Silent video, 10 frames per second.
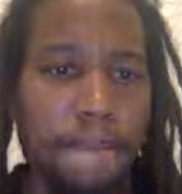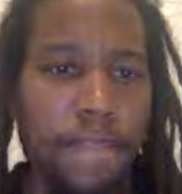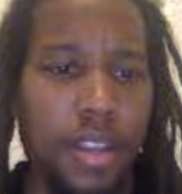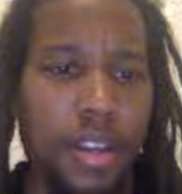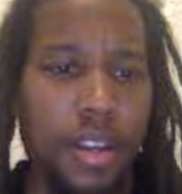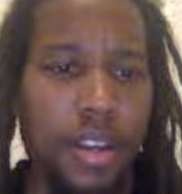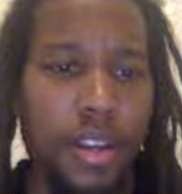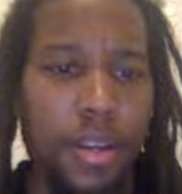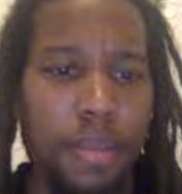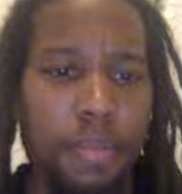
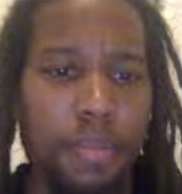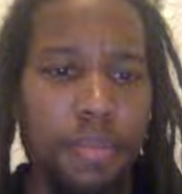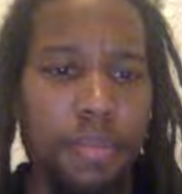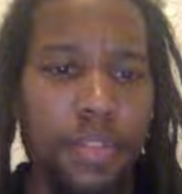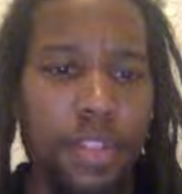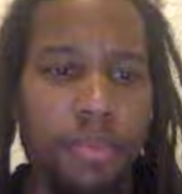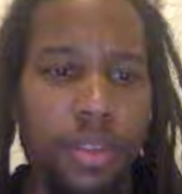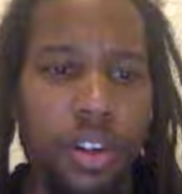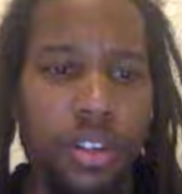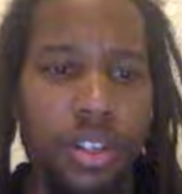some
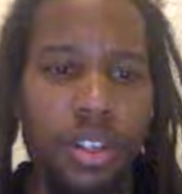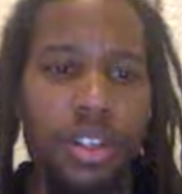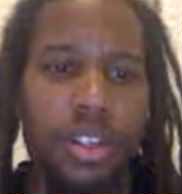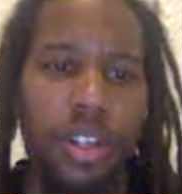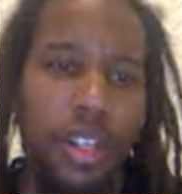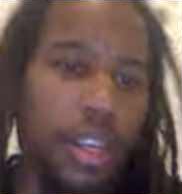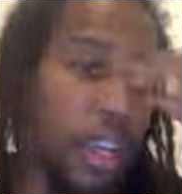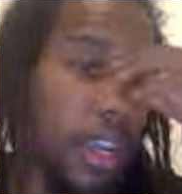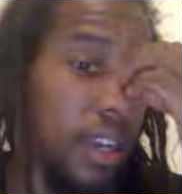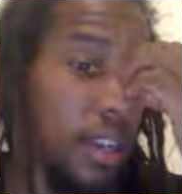logging, and then
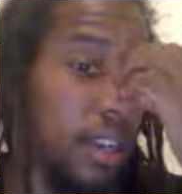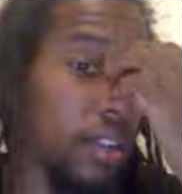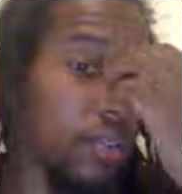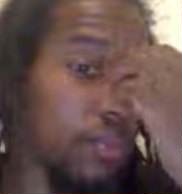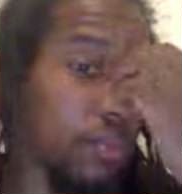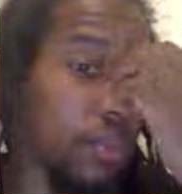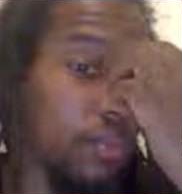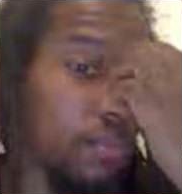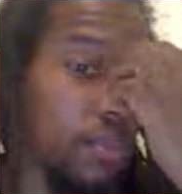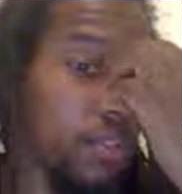I added in the
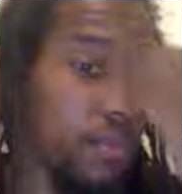rooms.